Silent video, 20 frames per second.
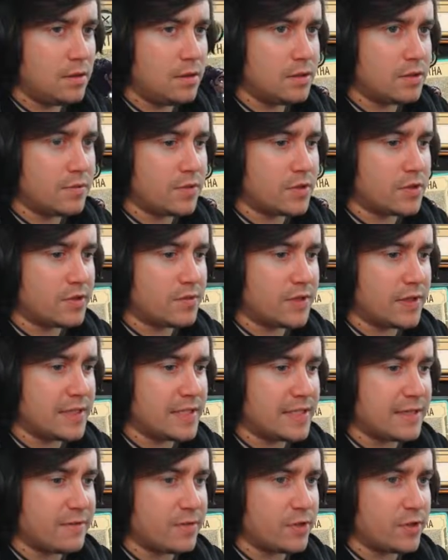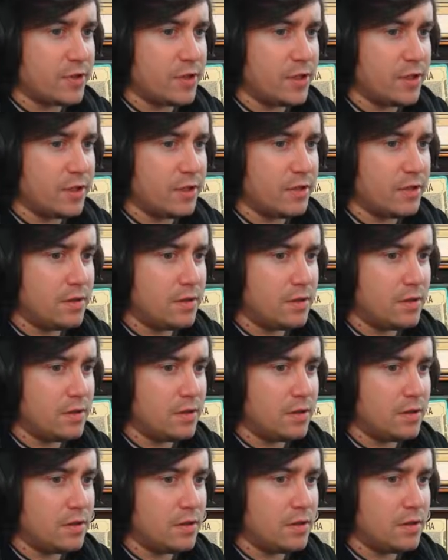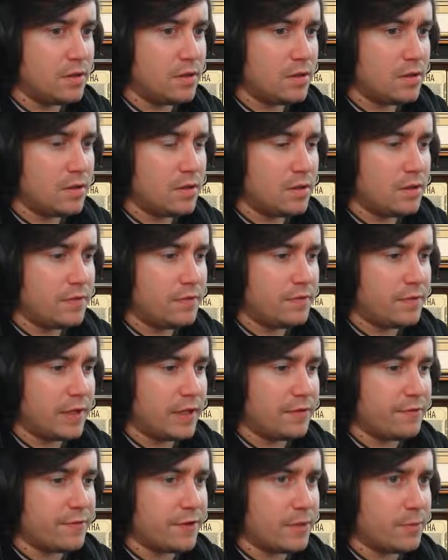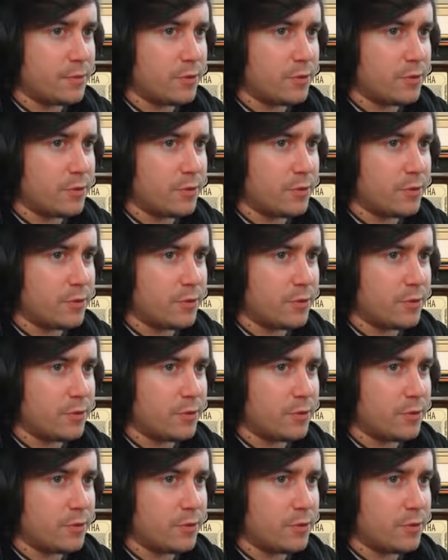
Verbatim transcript: Devotion thirty-seven on you. thirty-three on